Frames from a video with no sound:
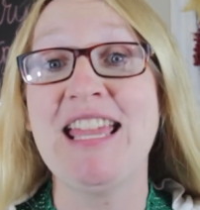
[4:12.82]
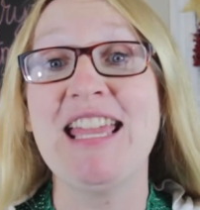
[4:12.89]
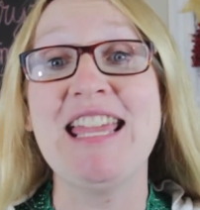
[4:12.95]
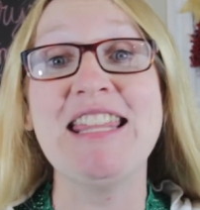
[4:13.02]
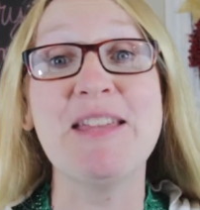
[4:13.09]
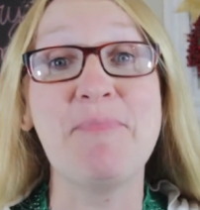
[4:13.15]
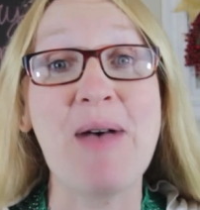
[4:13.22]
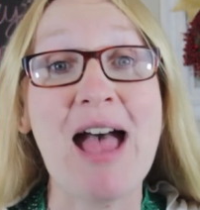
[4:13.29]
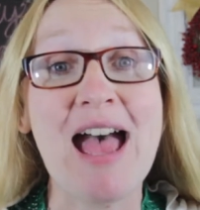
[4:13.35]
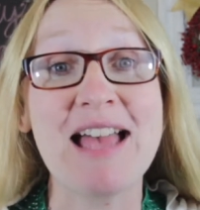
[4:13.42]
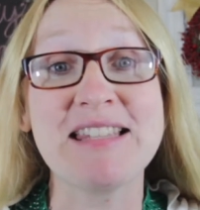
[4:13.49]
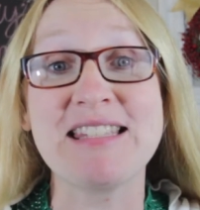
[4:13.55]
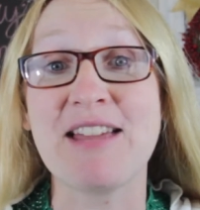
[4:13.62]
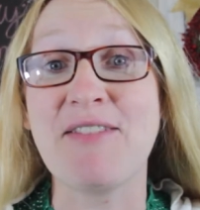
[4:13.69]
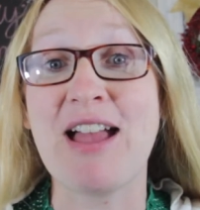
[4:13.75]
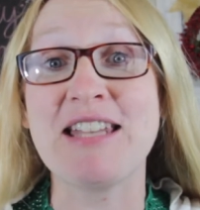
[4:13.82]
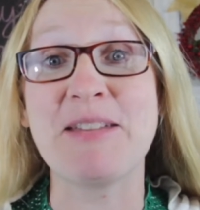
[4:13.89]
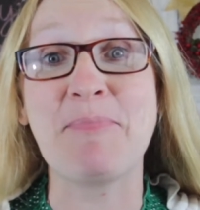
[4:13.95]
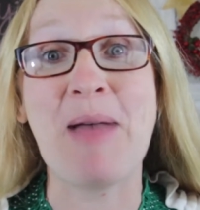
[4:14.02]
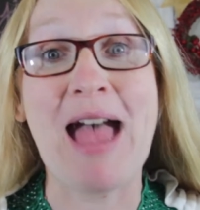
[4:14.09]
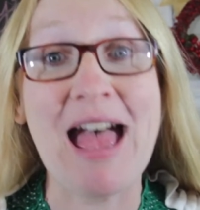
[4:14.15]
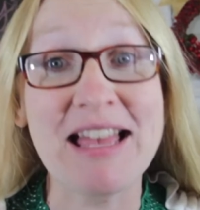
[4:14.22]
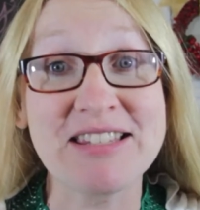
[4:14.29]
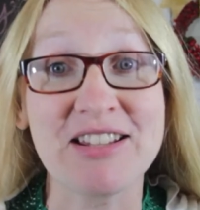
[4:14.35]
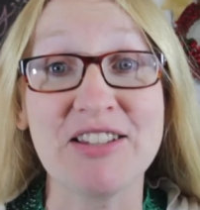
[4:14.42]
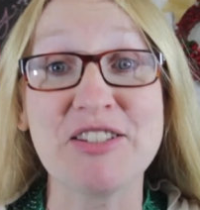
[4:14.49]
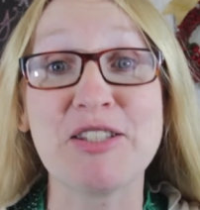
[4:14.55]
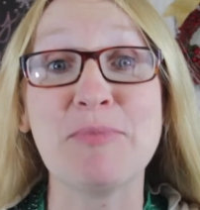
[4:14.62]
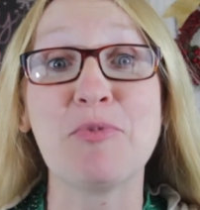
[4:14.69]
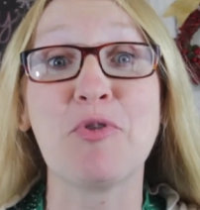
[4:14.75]
In the past, I've had to pass
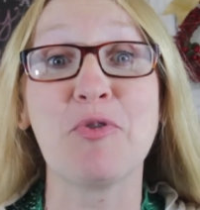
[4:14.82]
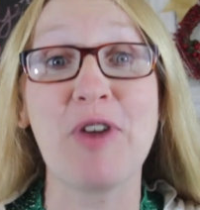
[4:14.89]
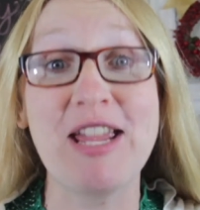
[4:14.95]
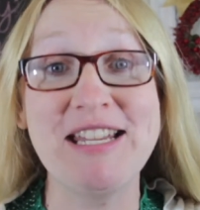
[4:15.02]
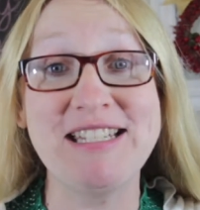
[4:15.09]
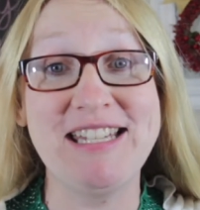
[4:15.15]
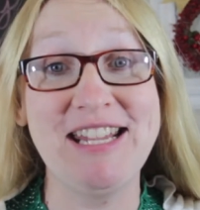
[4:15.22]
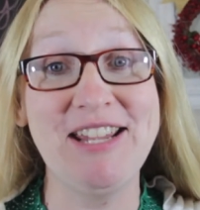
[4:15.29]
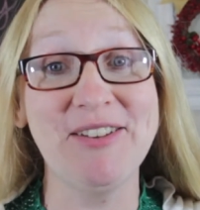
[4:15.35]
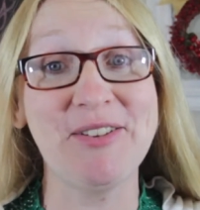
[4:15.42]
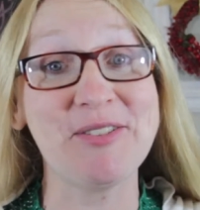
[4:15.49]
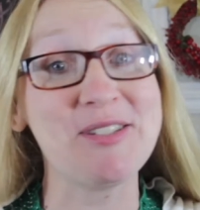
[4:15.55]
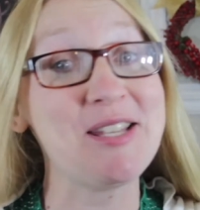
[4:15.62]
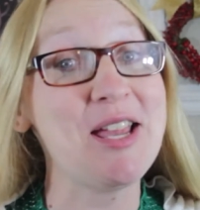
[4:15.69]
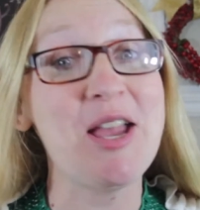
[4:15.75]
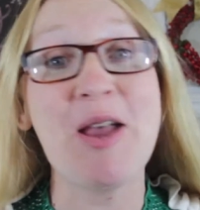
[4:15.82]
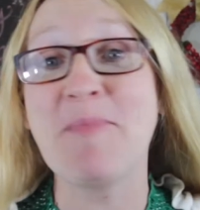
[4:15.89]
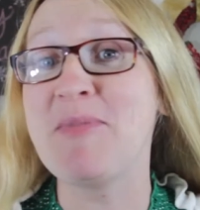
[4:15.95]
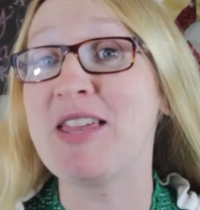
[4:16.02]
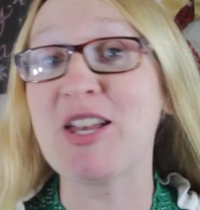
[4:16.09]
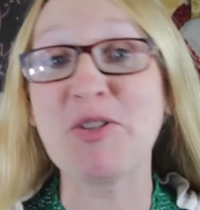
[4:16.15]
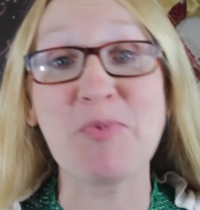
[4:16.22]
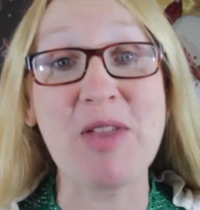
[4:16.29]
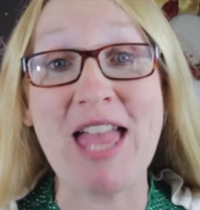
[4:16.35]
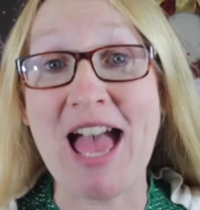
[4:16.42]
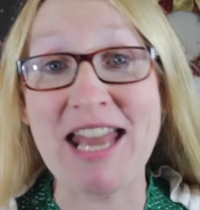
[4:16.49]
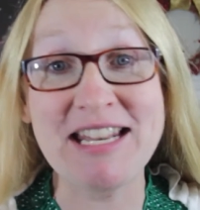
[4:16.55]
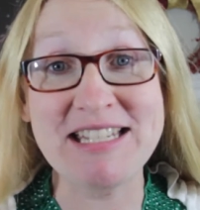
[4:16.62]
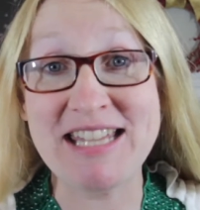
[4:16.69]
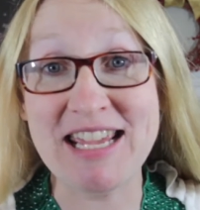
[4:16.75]
on some great deals because we
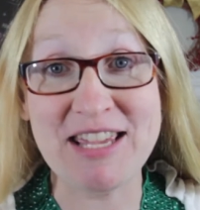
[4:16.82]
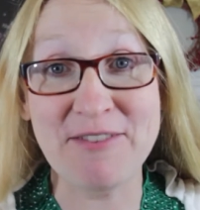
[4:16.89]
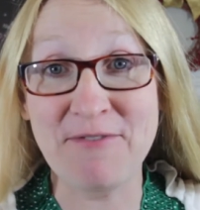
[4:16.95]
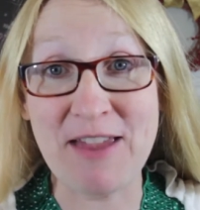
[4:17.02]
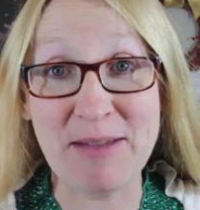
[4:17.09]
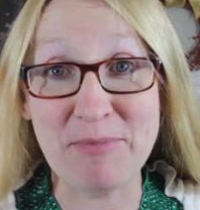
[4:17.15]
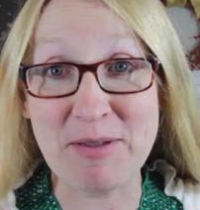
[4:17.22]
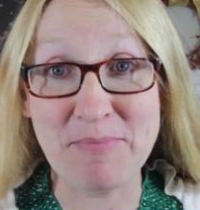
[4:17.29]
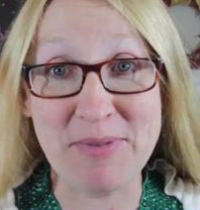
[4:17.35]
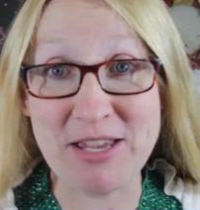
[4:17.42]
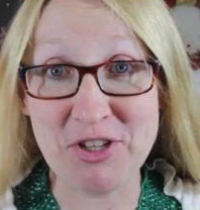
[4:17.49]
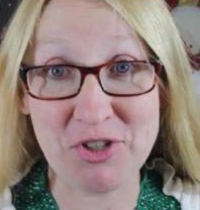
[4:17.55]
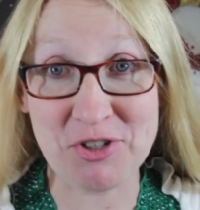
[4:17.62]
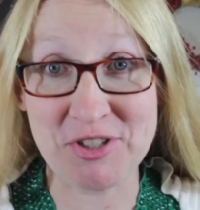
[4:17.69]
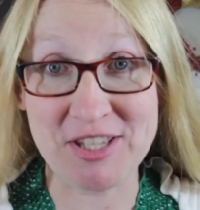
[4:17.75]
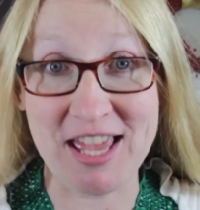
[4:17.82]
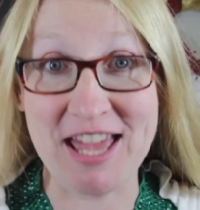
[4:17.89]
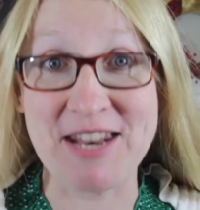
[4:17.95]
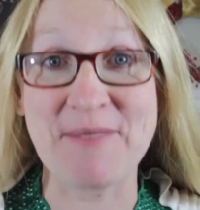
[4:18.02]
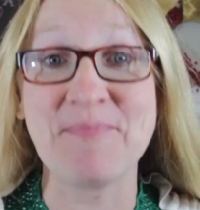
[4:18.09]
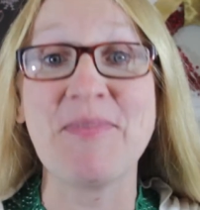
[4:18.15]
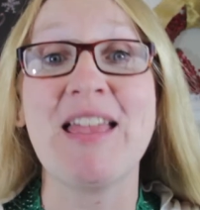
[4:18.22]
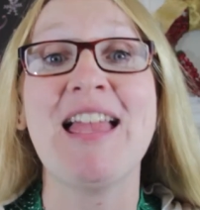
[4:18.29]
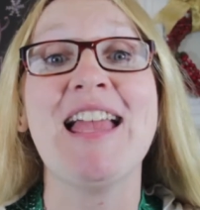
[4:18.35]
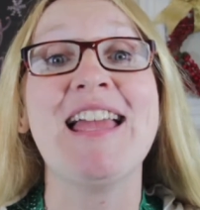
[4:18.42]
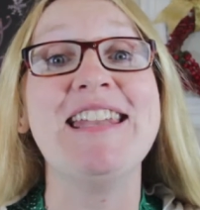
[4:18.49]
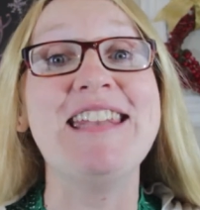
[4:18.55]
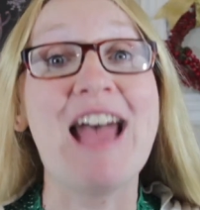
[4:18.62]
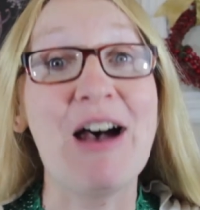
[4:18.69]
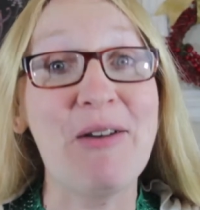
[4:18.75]
hadn't taken family pictures yet.
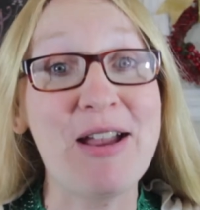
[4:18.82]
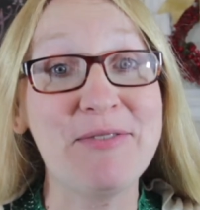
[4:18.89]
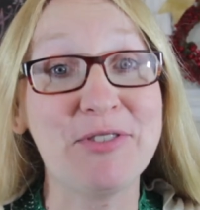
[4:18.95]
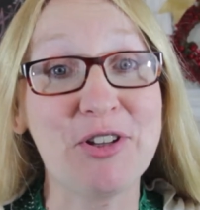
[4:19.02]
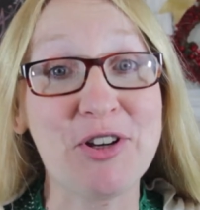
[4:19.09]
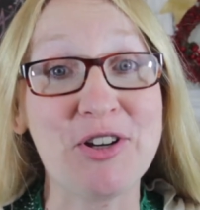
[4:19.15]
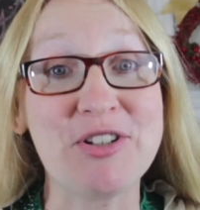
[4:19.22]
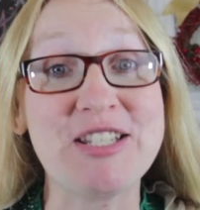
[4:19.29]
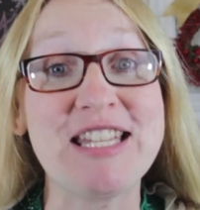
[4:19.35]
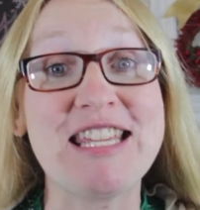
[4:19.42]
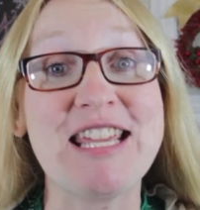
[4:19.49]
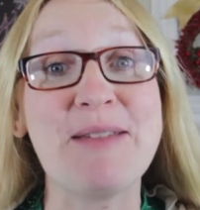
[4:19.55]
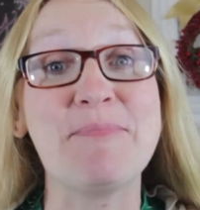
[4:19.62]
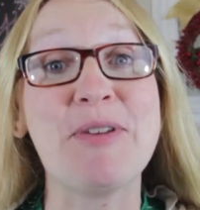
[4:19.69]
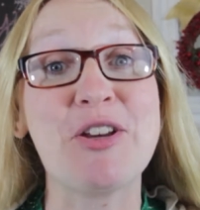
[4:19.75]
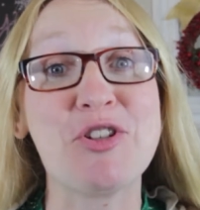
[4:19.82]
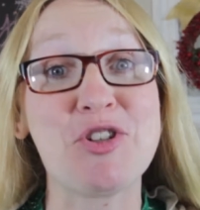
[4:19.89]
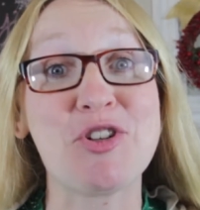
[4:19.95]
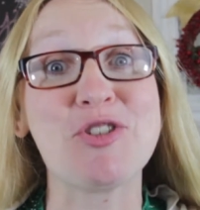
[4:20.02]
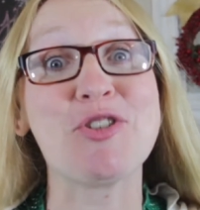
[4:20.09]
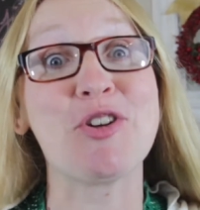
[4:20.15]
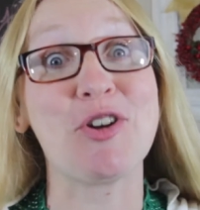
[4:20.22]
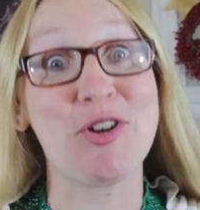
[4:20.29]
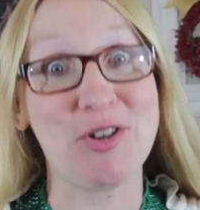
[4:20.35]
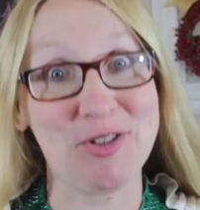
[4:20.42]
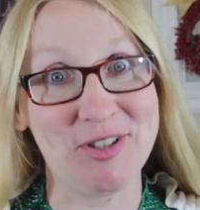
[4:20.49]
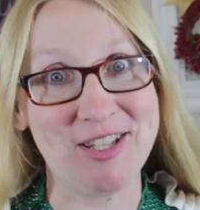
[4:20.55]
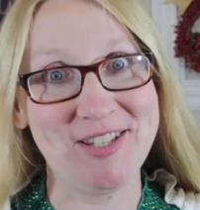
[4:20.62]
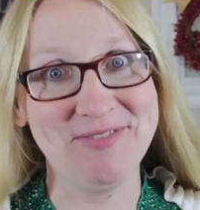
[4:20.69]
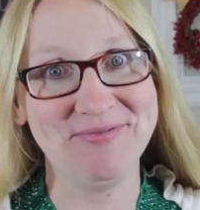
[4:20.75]
Now I've learned to get pictures
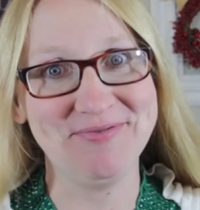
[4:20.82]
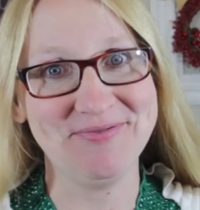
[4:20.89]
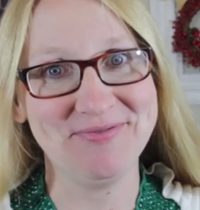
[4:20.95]
early.